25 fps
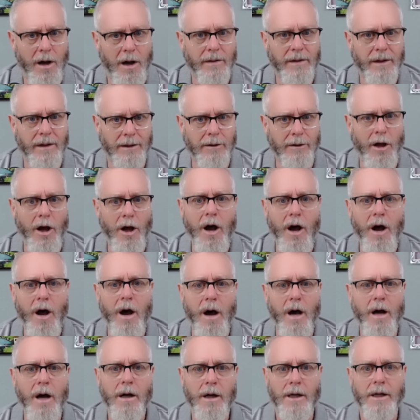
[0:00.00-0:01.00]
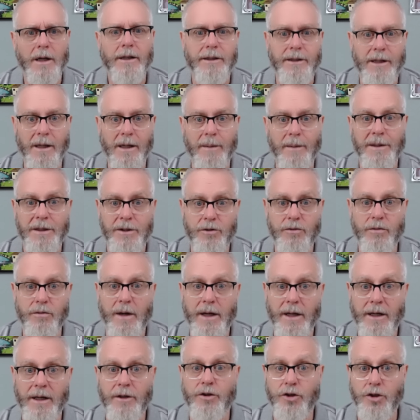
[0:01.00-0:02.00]
The law
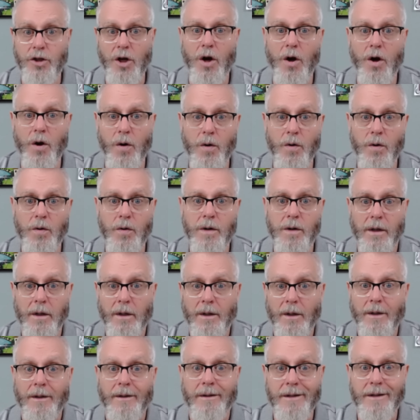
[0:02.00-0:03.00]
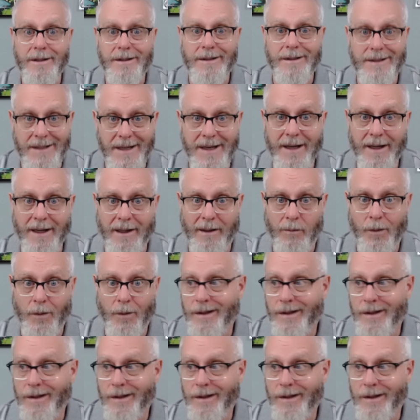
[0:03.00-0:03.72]
demonstrated, showed the sin.